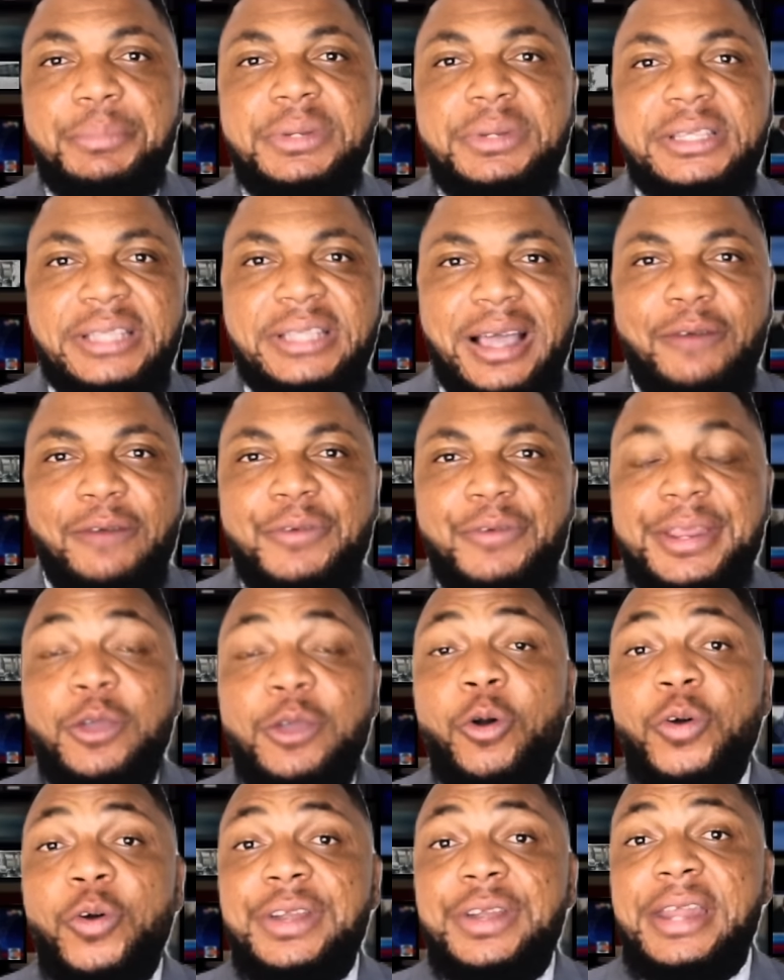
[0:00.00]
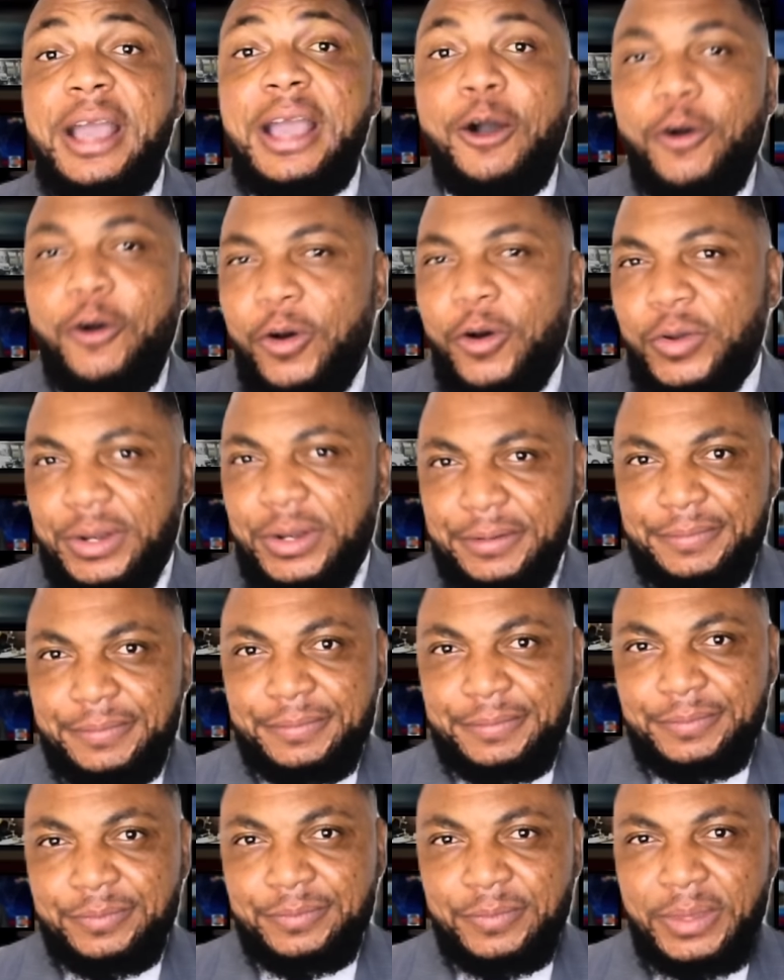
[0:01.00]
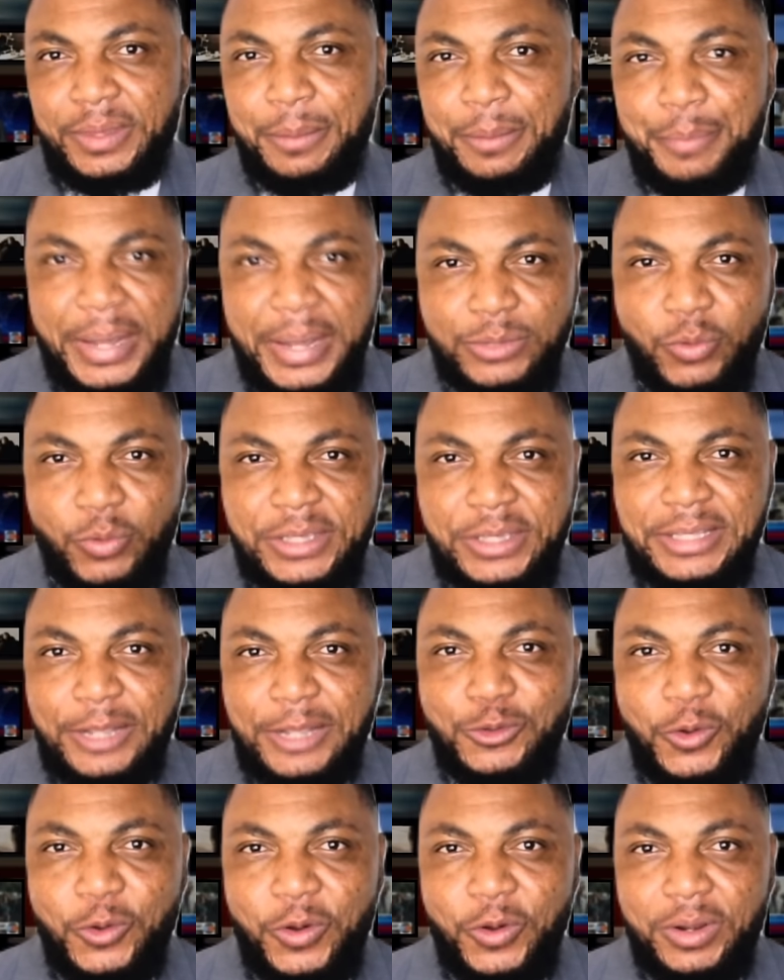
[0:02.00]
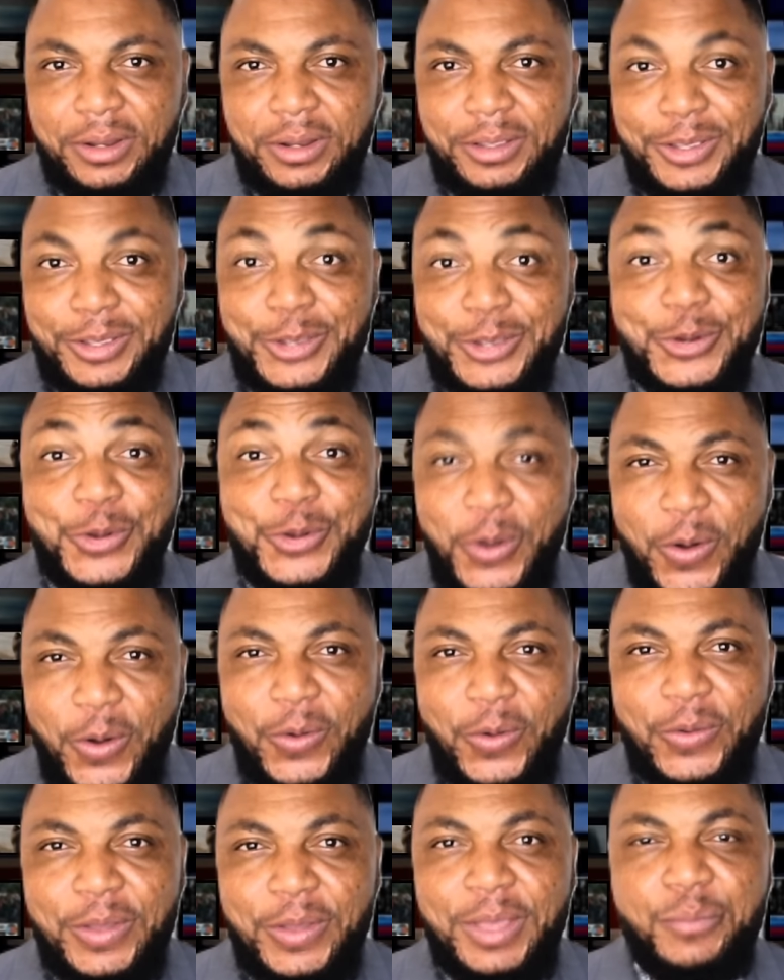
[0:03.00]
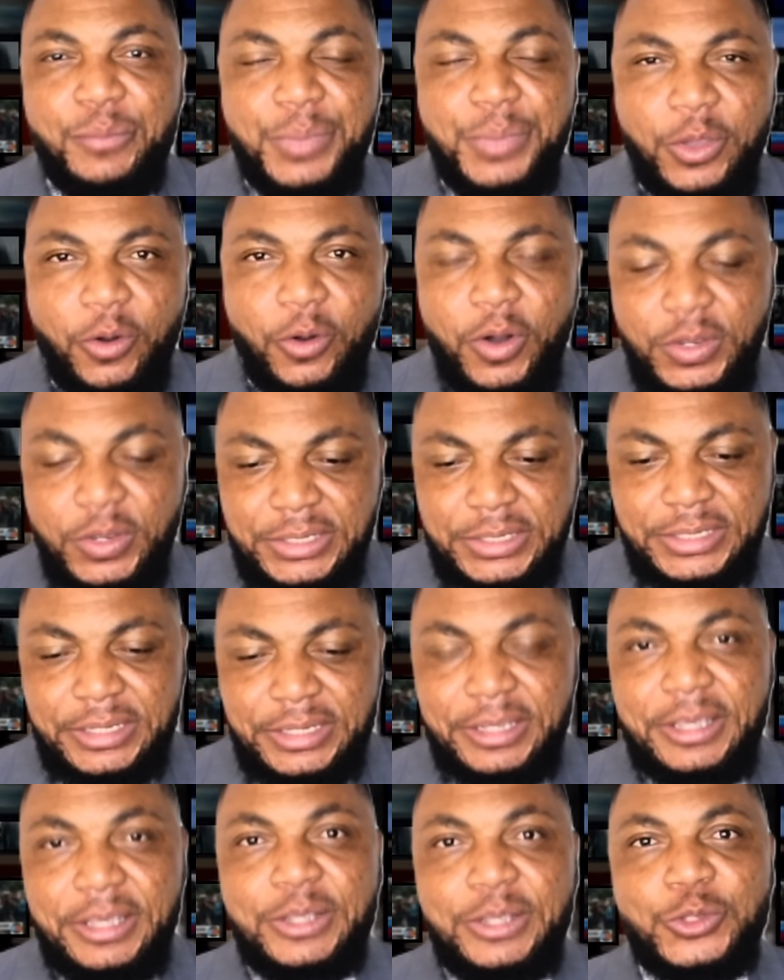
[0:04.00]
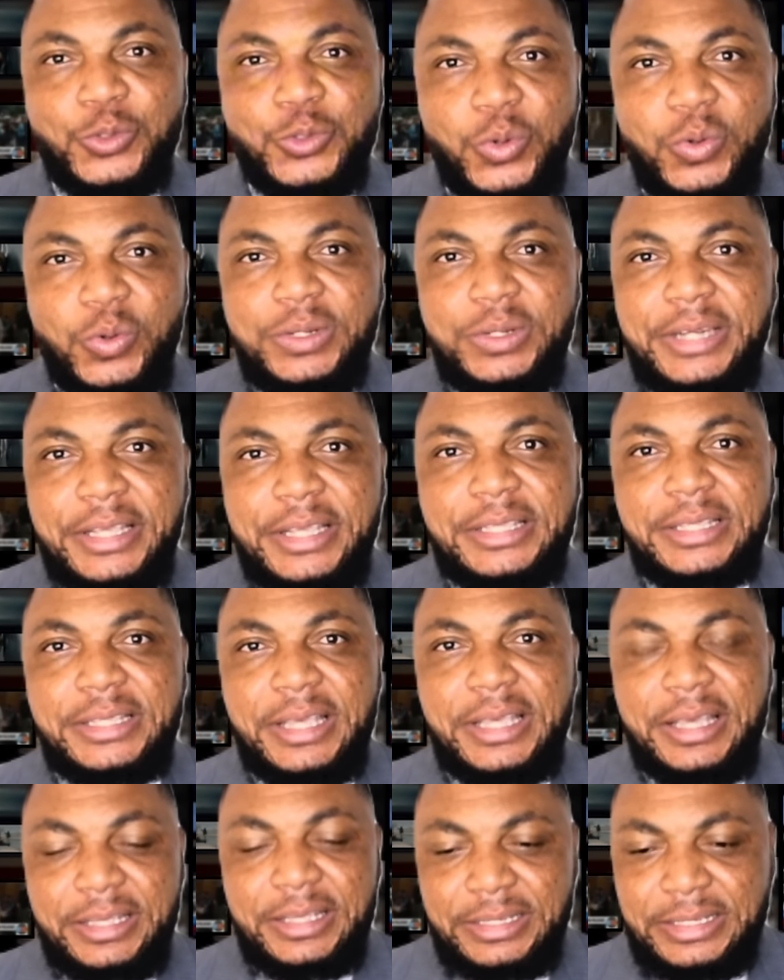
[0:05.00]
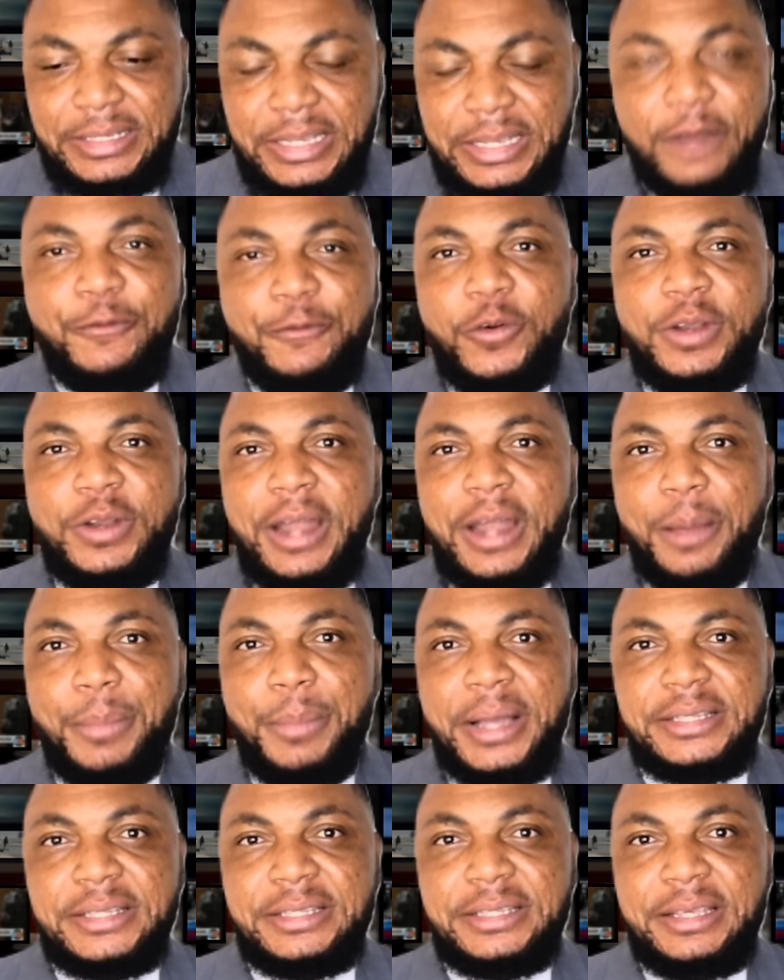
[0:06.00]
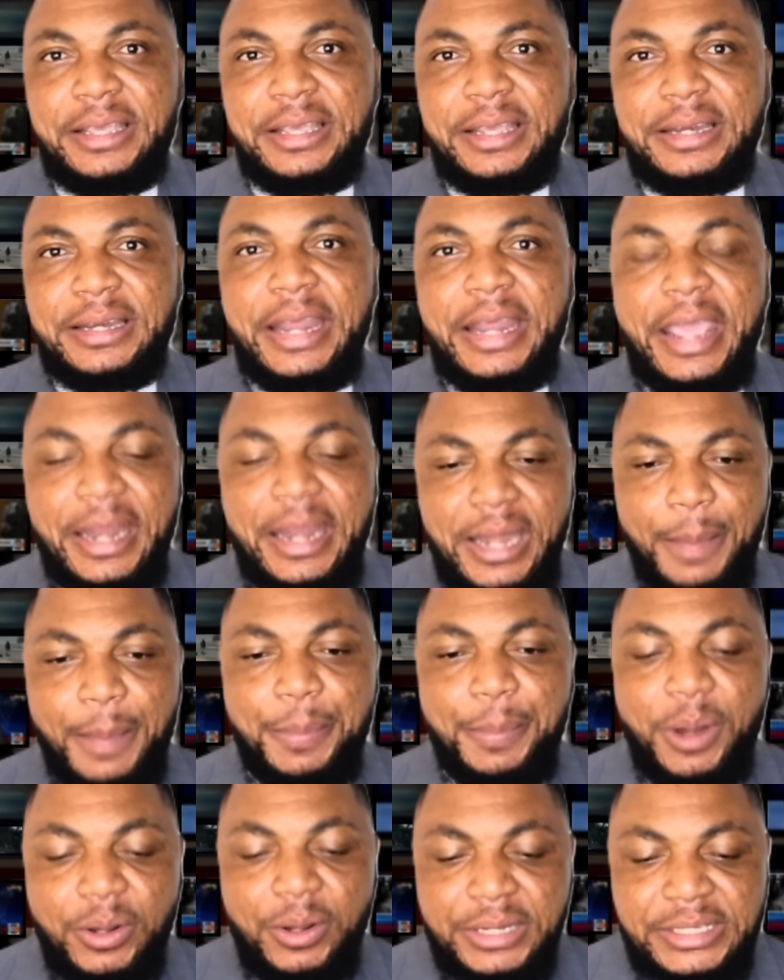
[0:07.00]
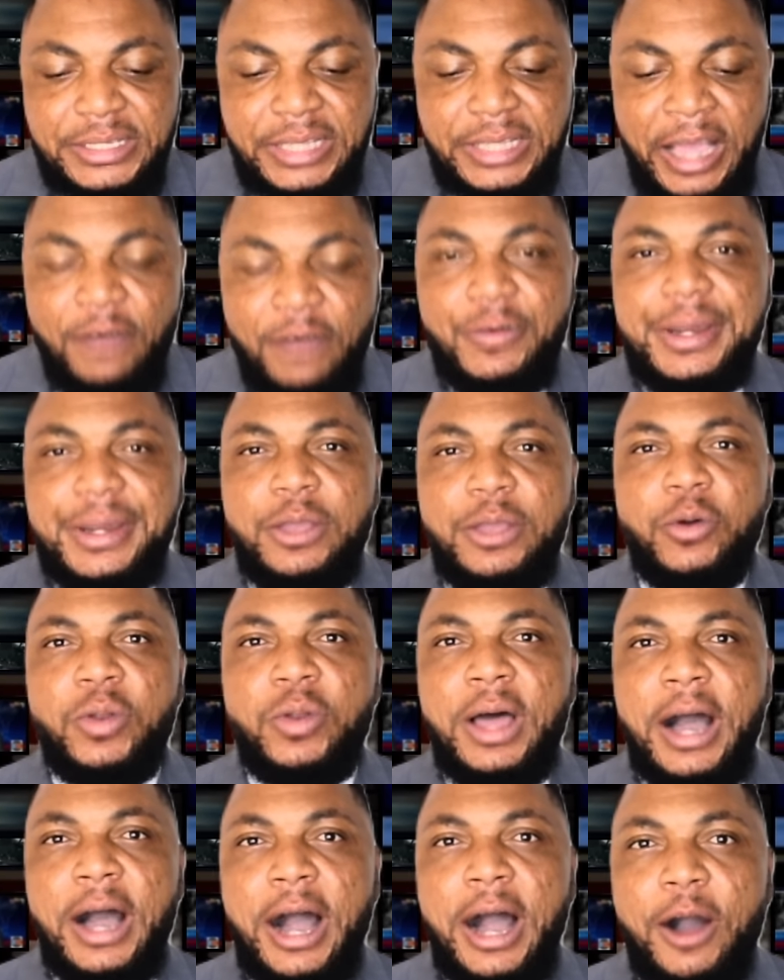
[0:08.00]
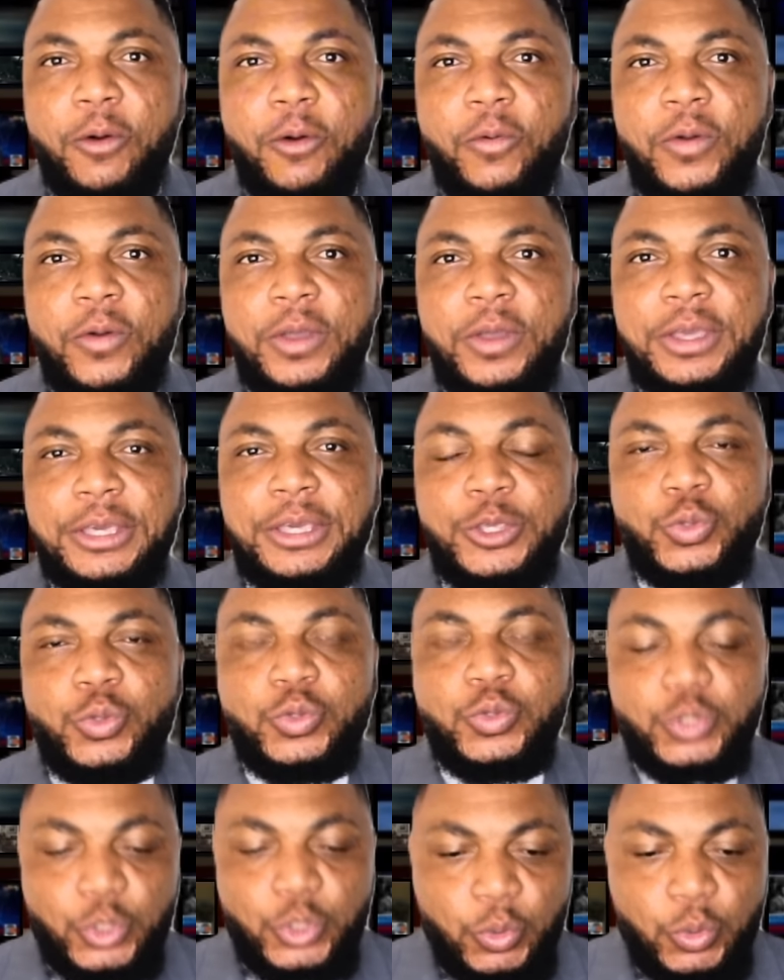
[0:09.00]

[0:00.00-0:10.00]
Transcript: discovering on their own. But was that all? No, because through these cell phone numbers, they end up now discovering on how it, she